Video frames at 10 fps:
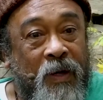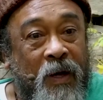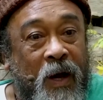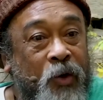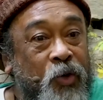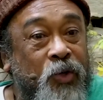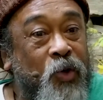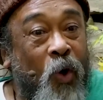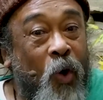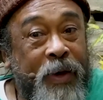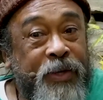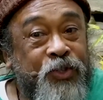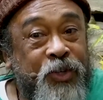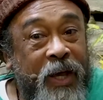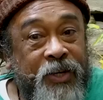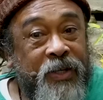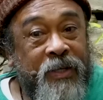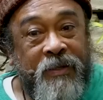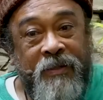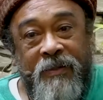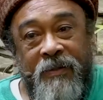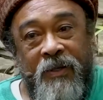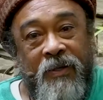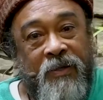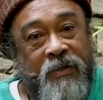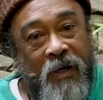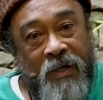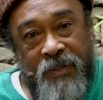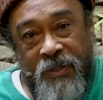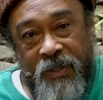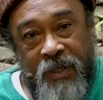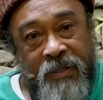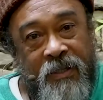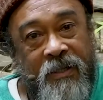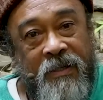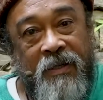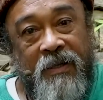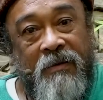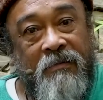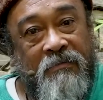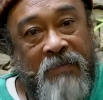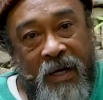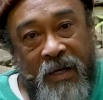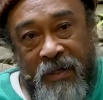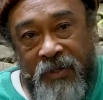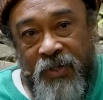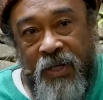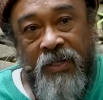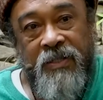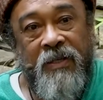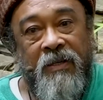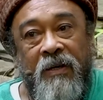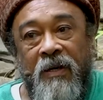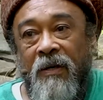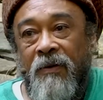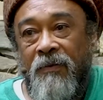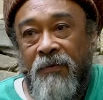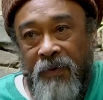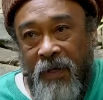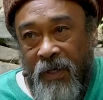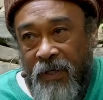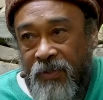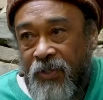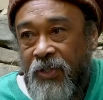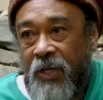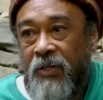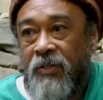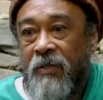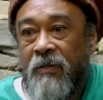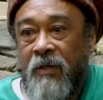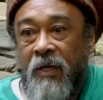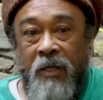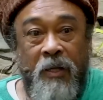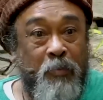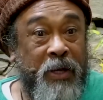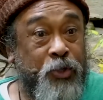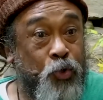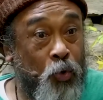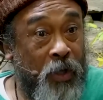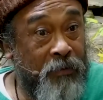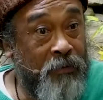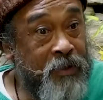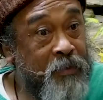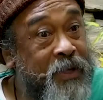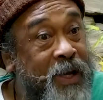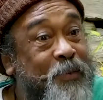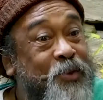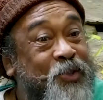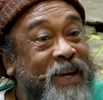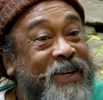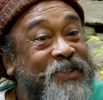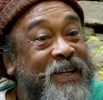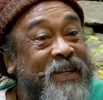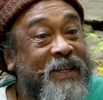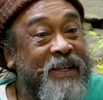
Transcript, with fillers: are you not always changing? Your thoughts are changing, mind is changing, feelings are changing, the place you live sometimes is changing,